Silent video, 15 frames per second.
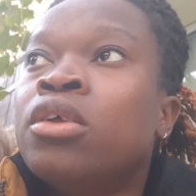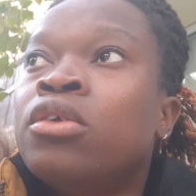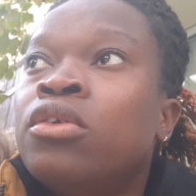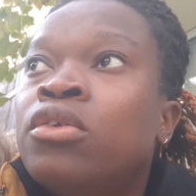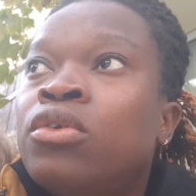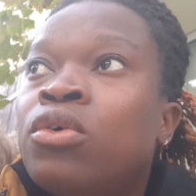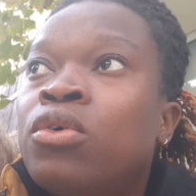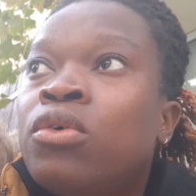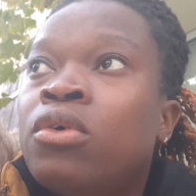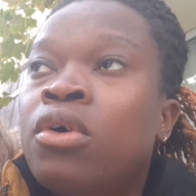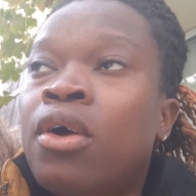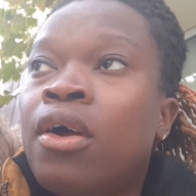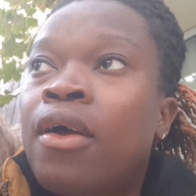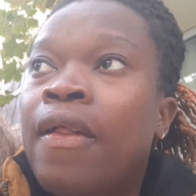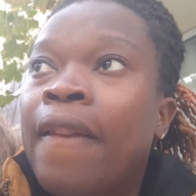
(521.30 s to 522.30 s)

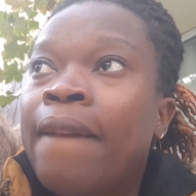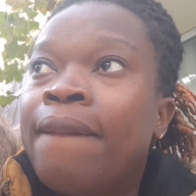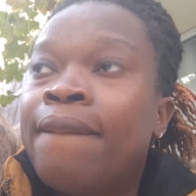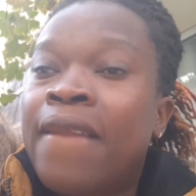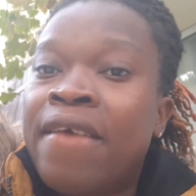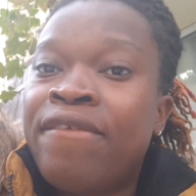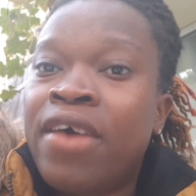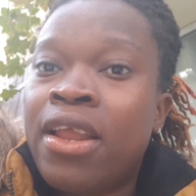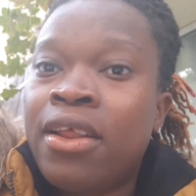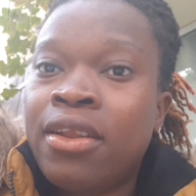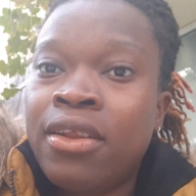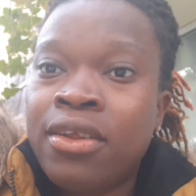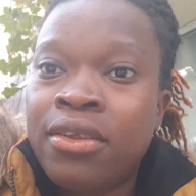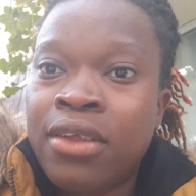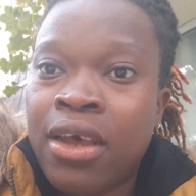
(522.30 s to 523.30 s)
So they
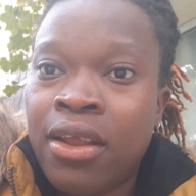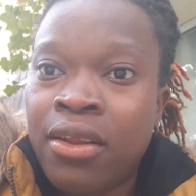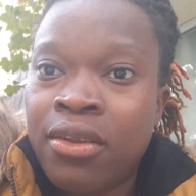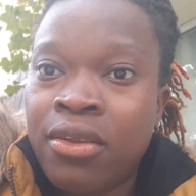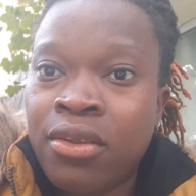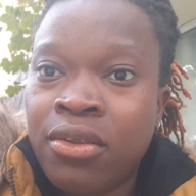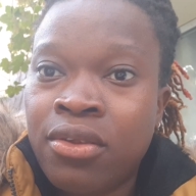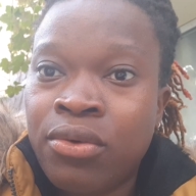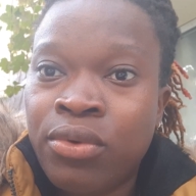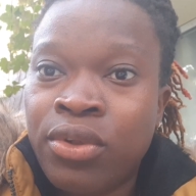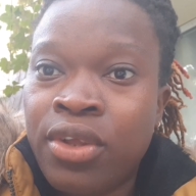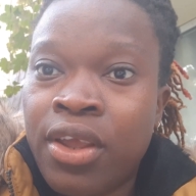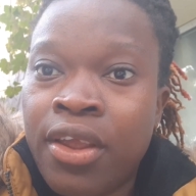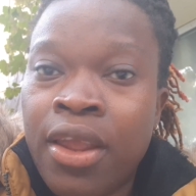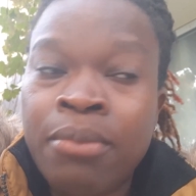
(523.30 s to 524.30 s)
finally decided to
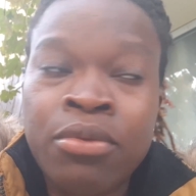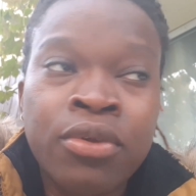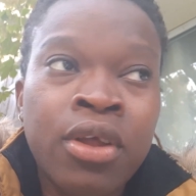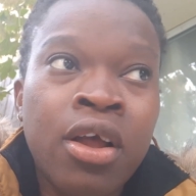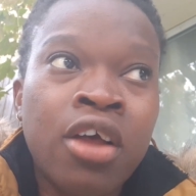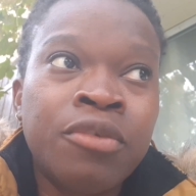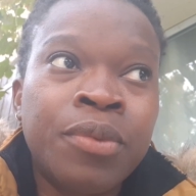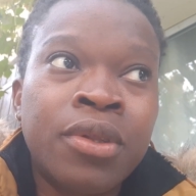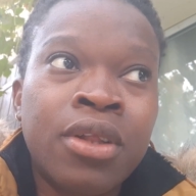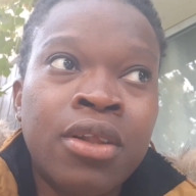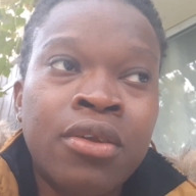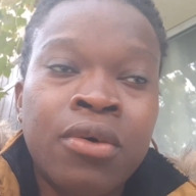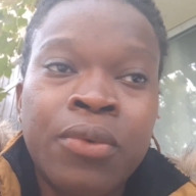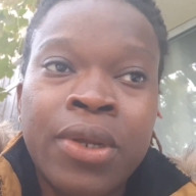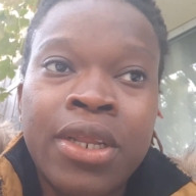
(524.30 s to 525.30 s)
take him to the hospital.
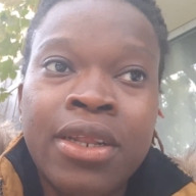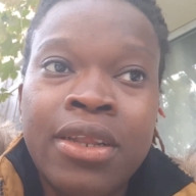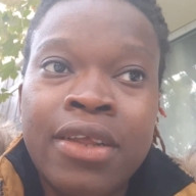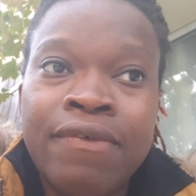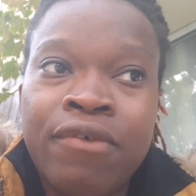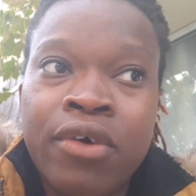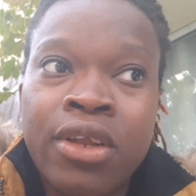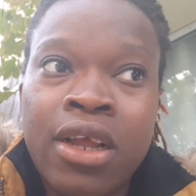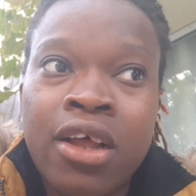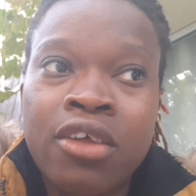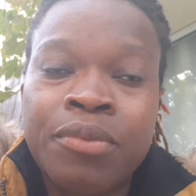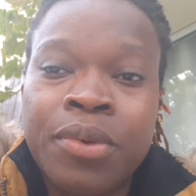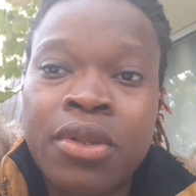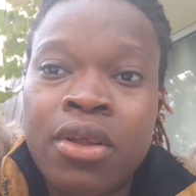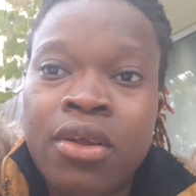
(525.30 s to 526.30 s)
Now when he leave for the
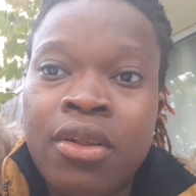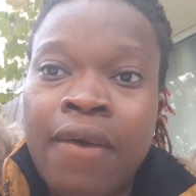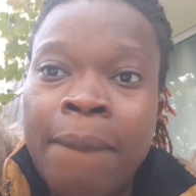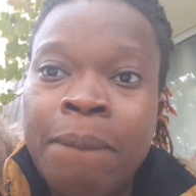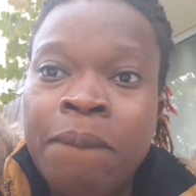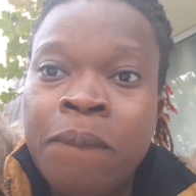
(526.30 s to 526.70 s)
hospital,